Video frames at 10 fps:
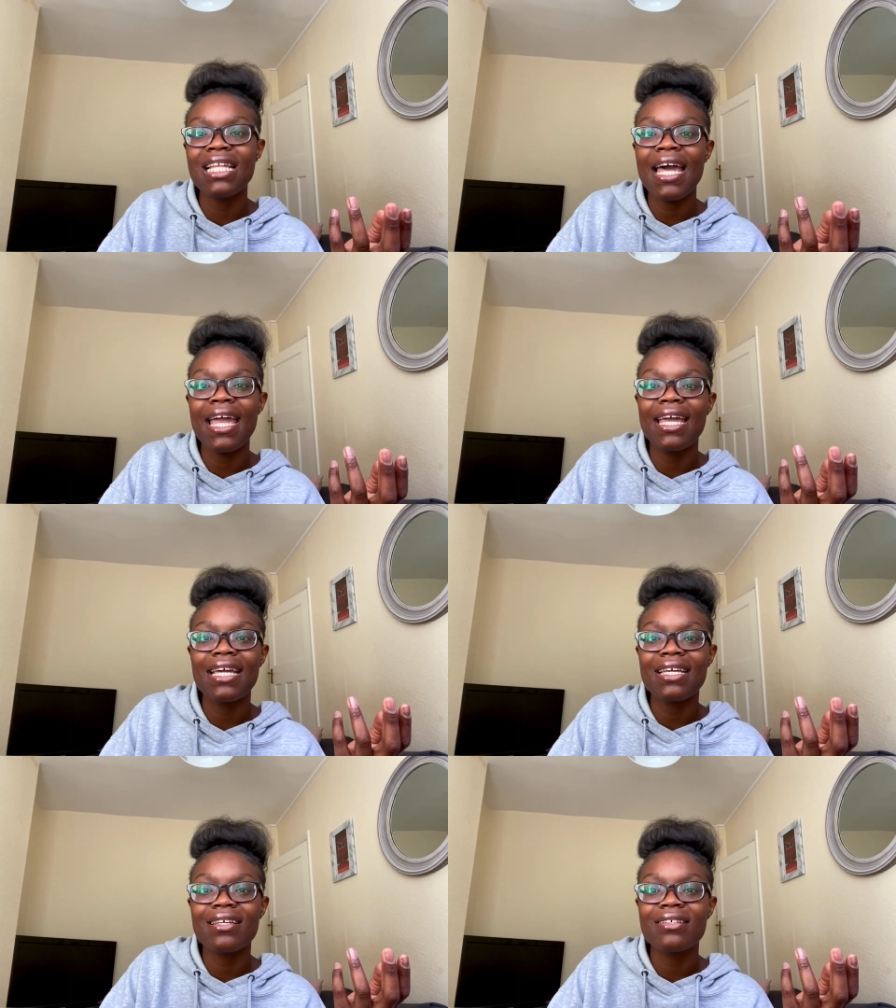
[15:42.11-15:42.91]
like,
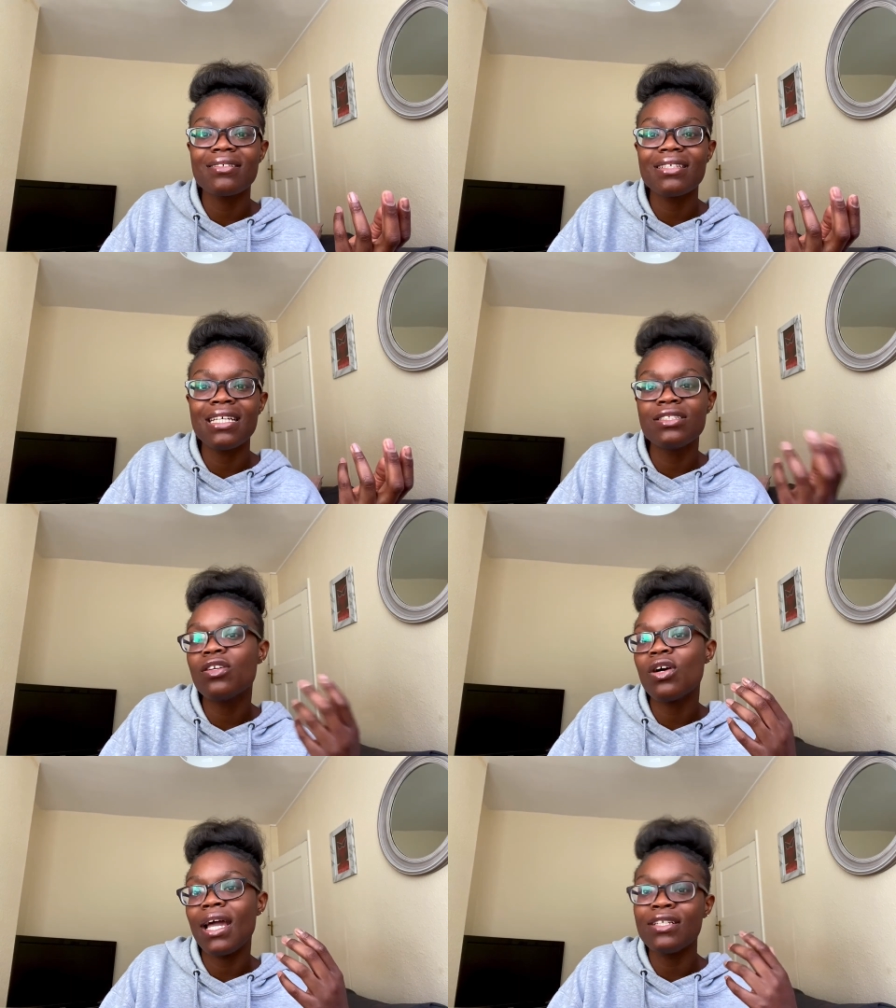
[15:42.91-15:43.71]
it's
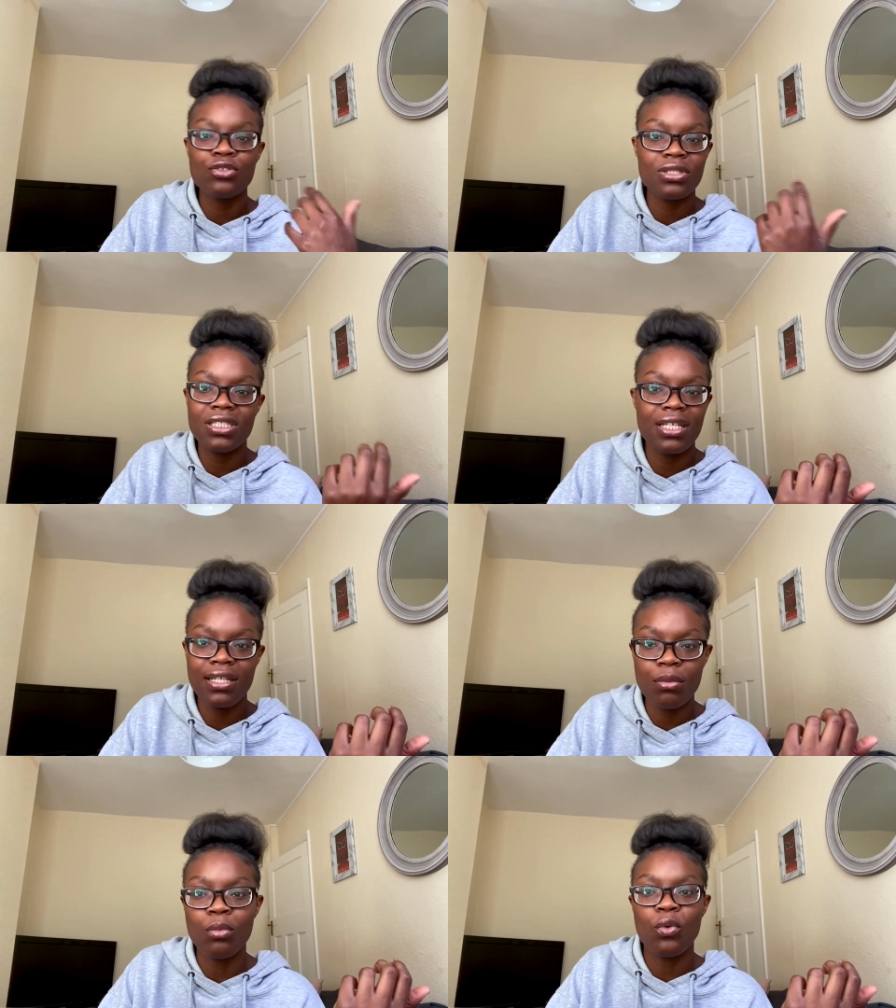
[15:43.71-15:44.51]
not interesting
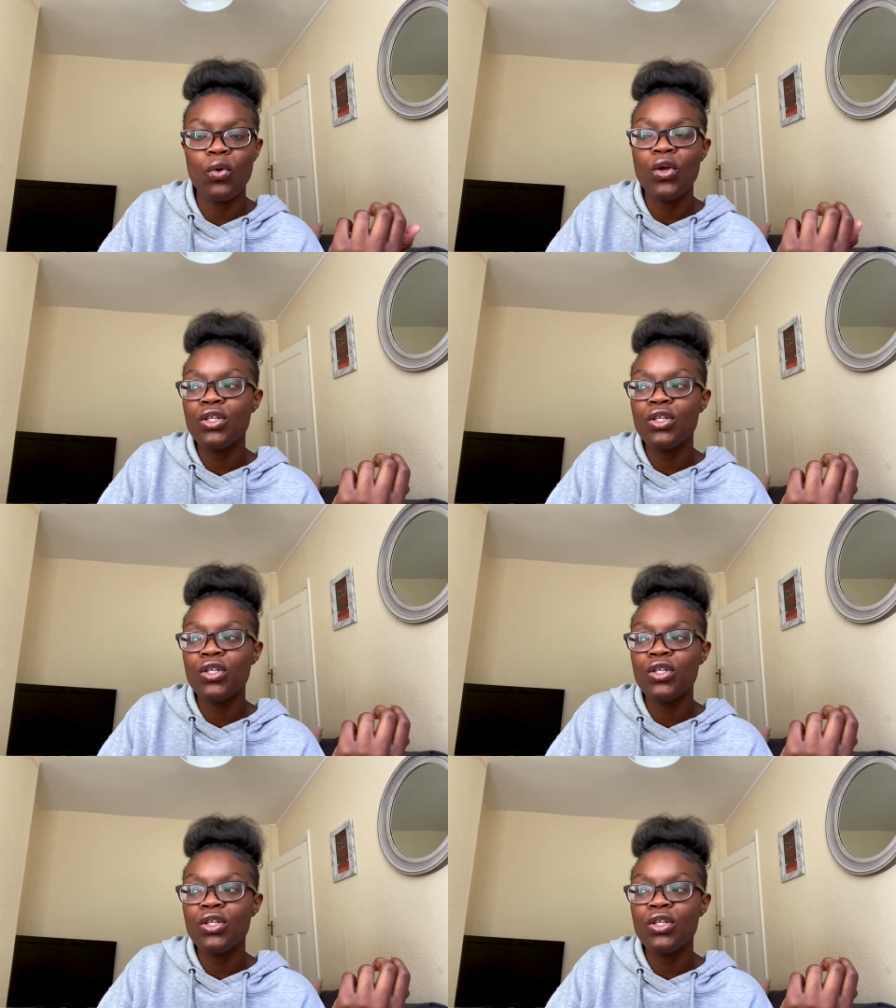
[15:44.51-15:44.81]
anymore.